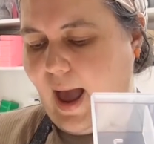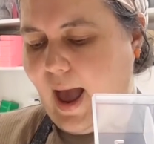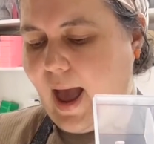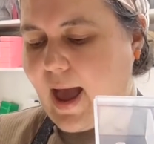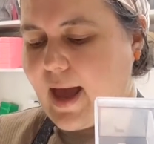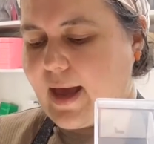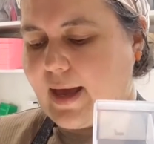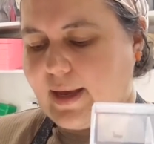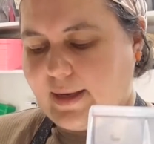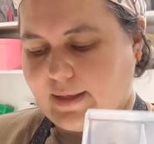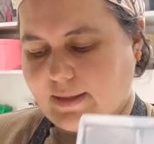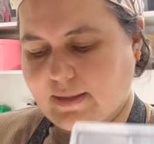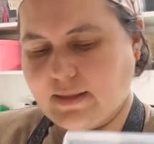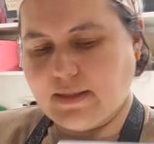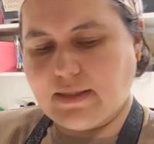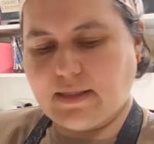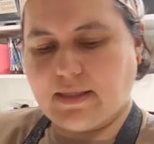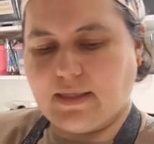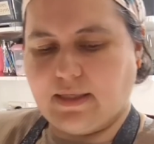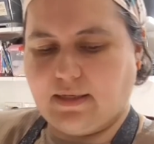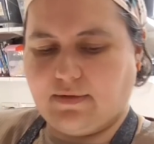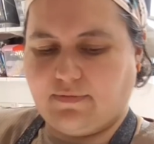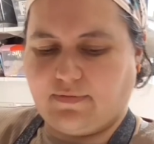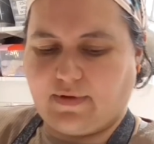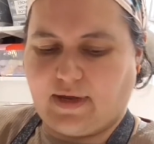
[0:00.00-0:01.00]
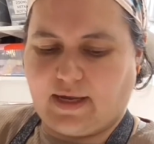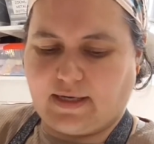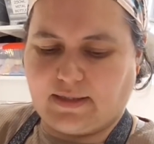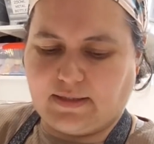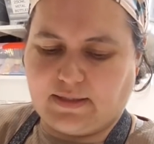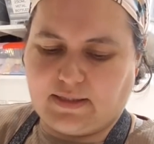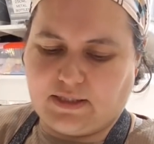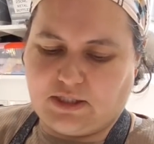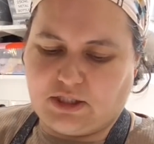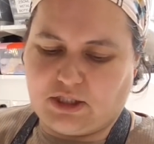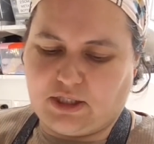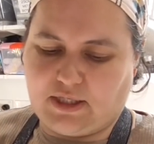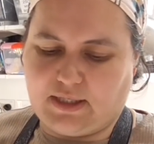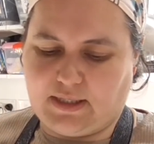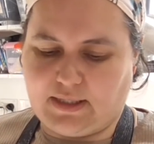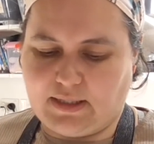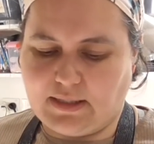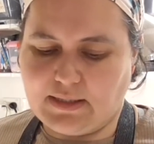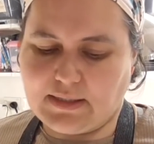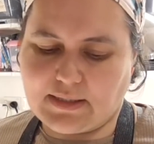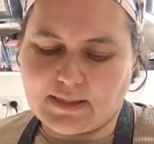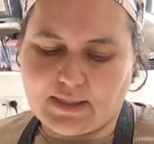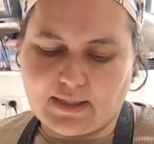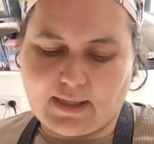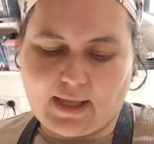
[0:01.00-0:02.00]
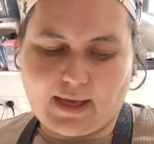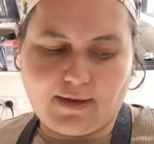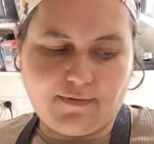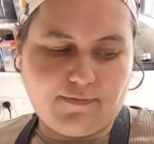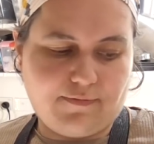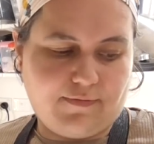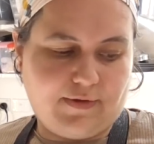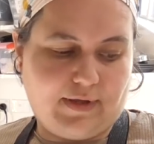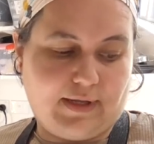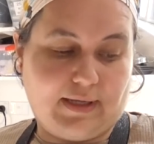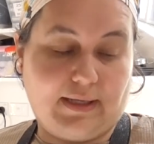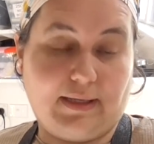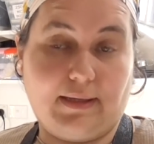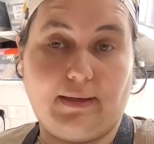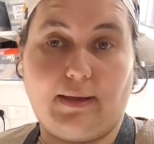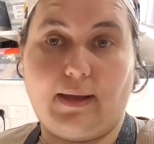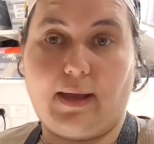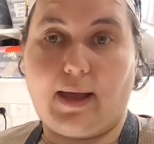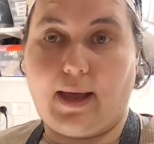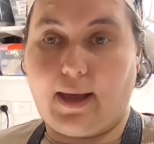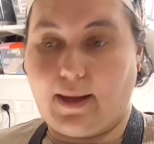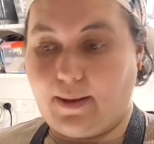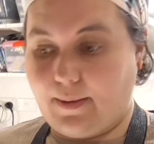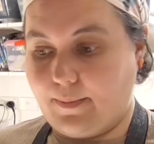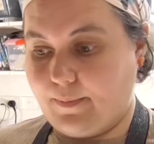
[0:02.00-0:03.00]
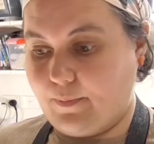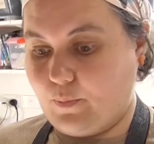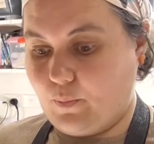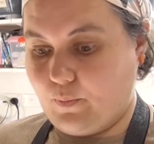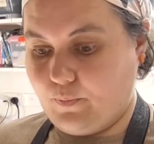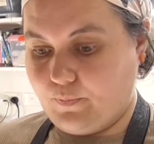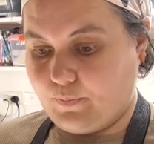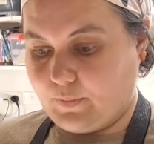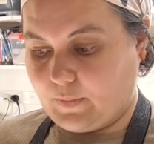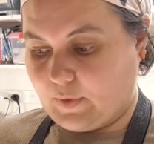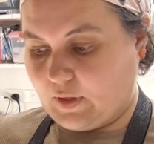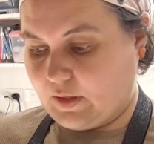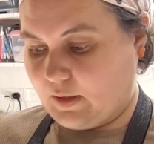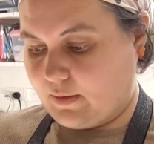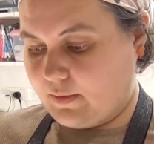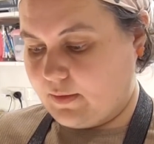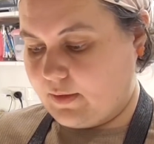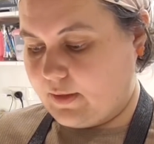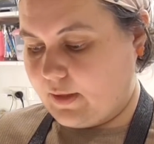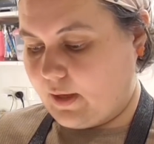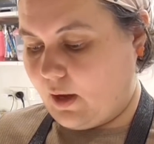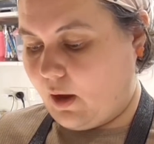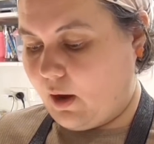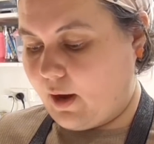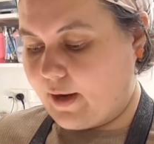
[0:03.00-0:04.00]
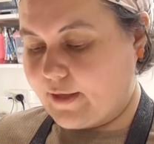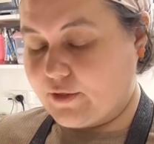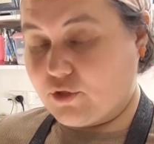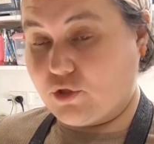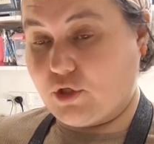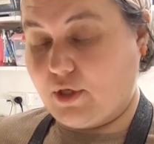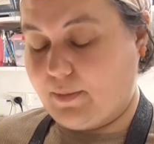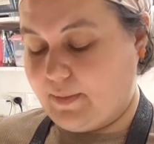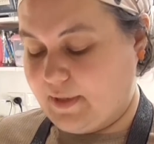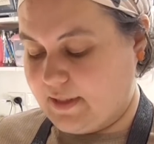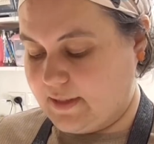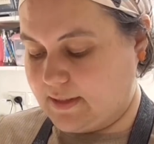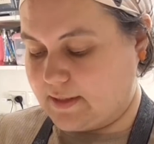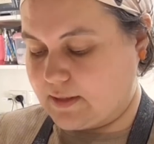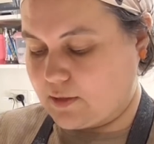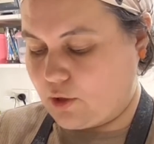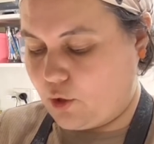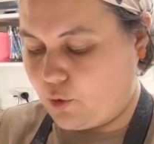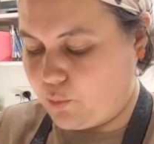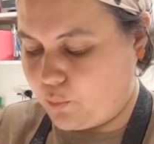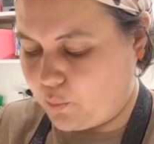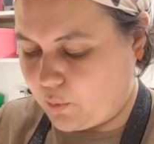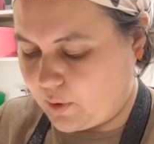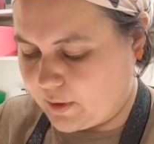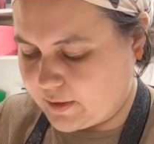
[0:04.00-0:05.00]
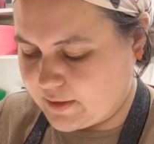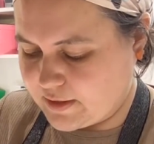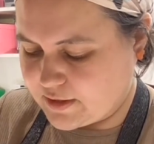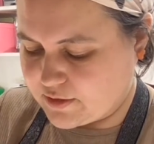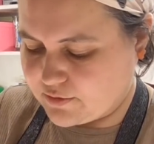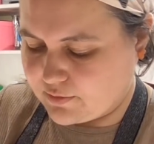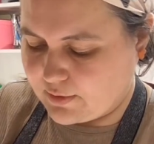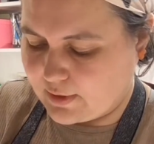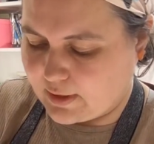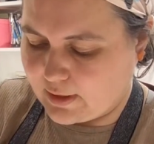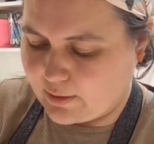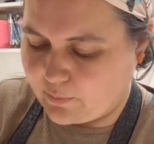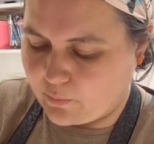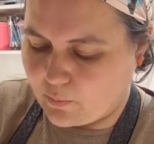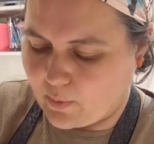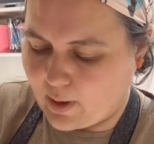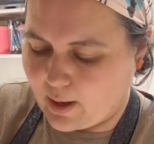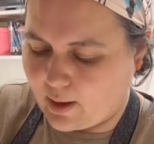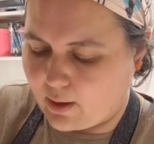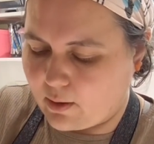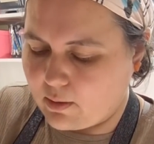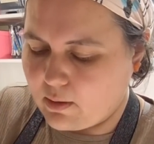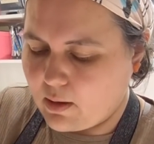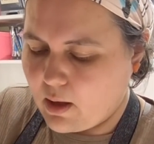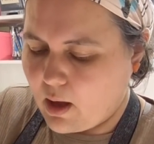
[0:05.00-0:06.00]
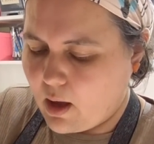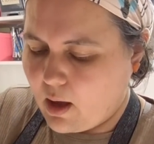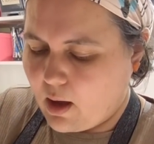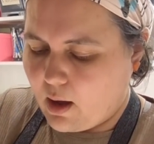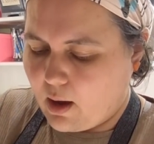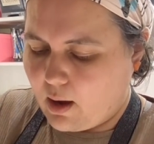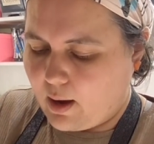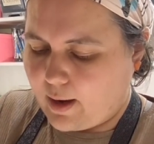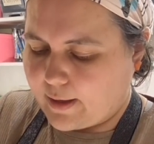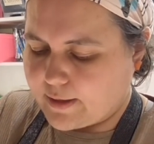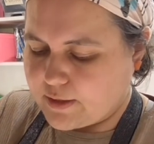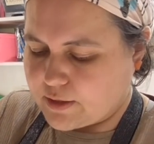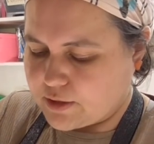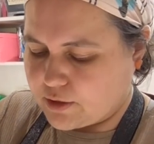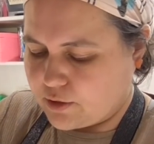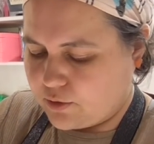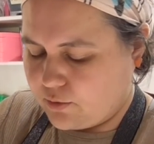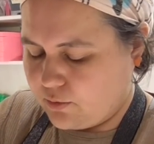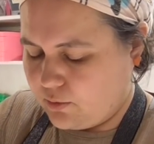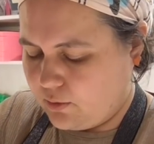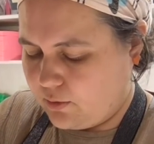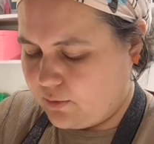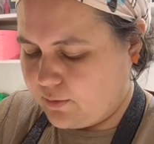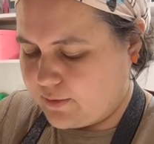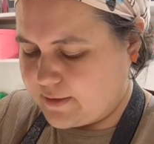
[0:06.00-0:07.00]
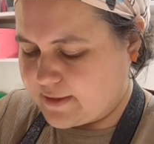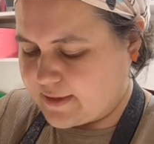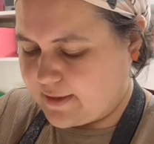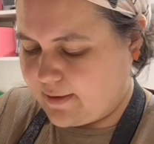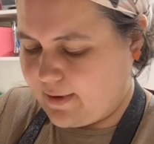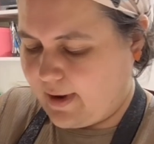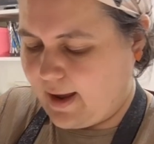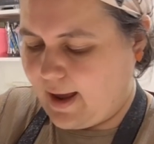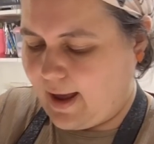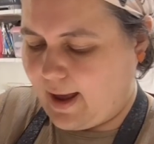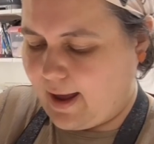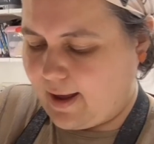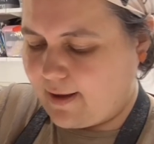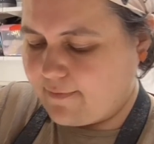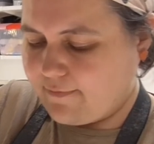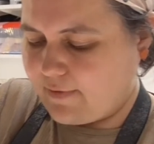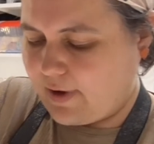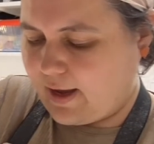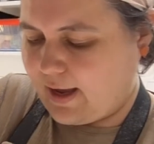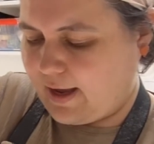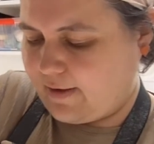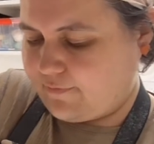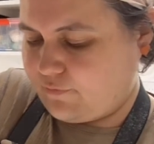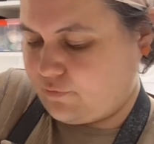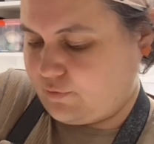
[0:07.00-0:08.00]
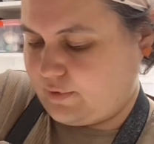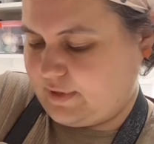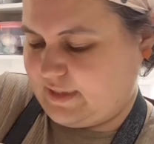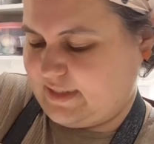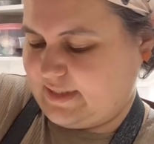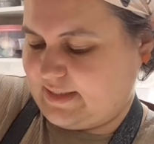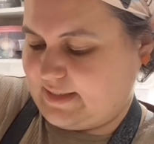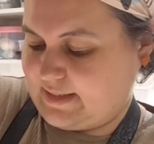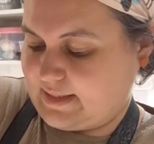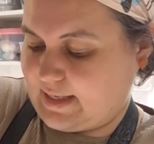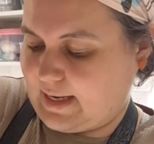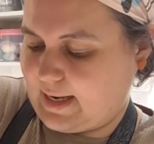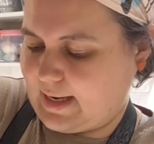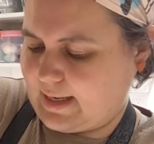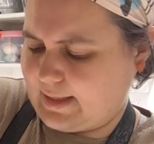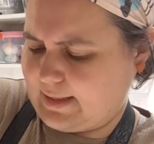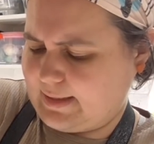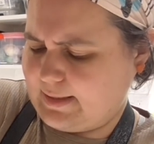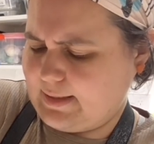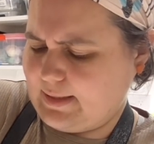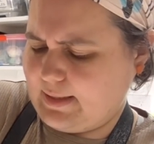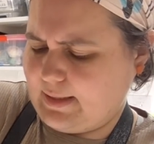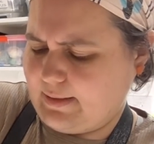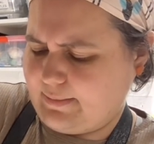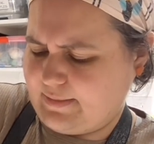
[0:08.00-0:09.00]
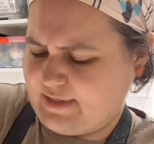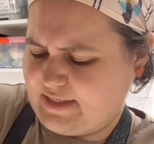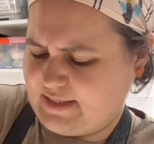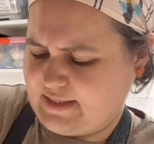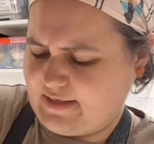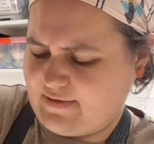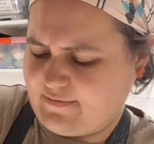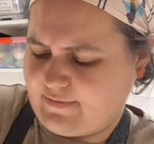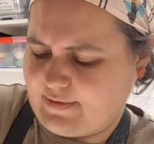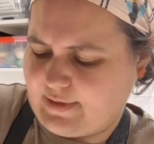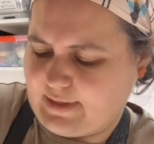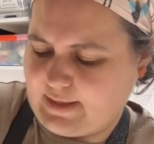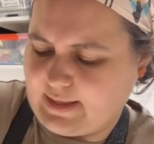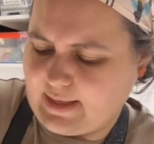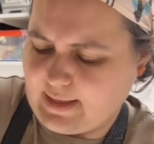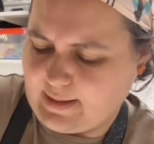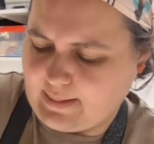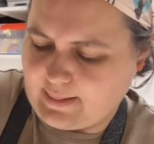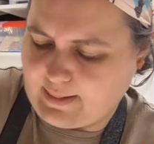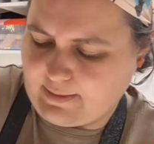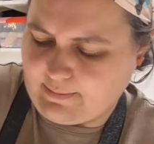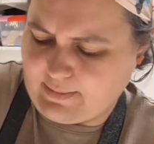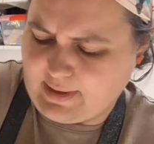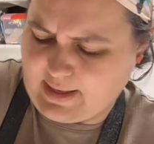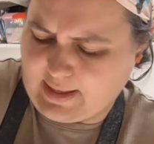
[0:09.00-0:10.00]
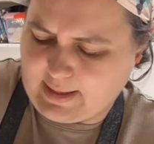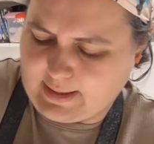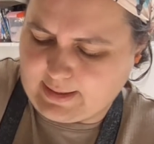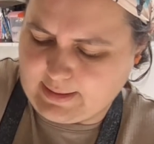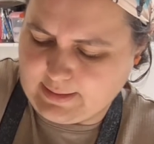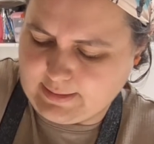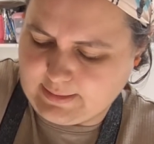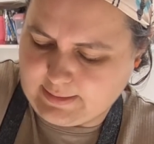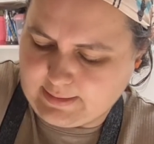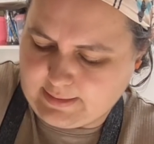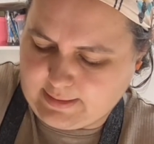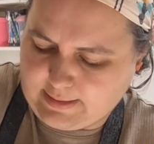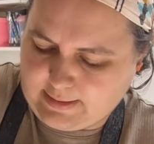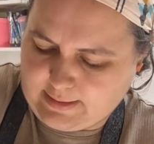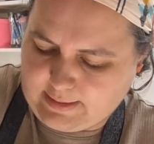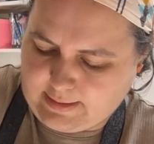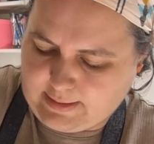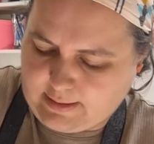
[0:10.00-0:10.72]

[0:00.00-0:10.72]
And the advantage is, so they fit the I Dream in Soap ones really well. I do also have, I have already started, let me see if I can get them out.